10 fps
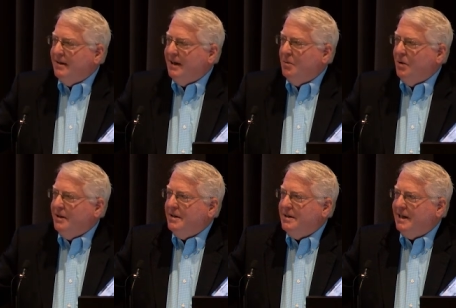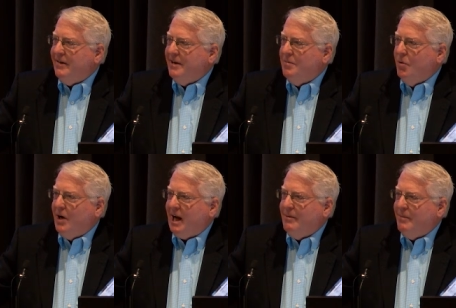And one Saturday
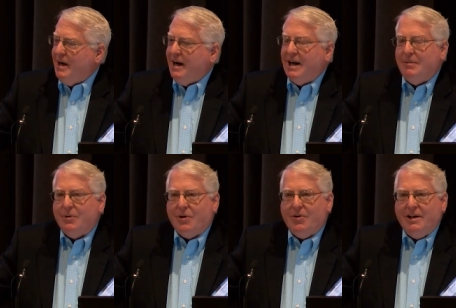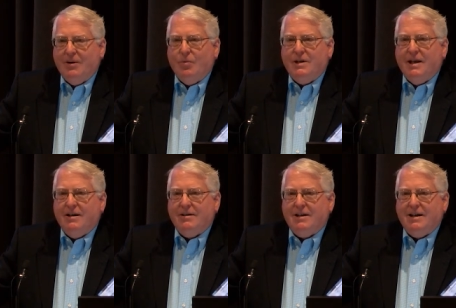morning, I remember I got up early and went
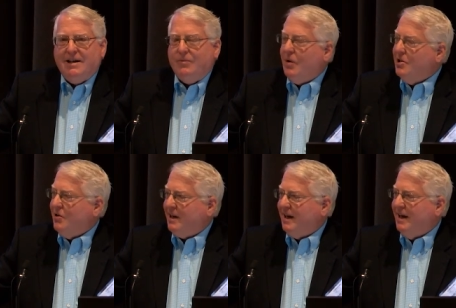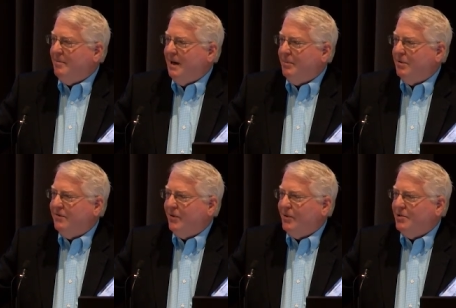down to the library so I could get my
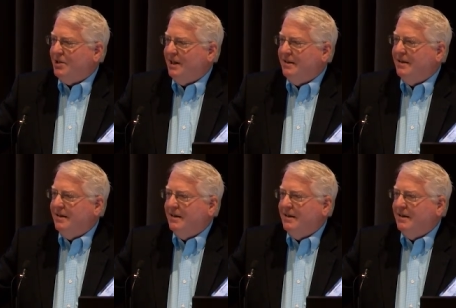preferred seat.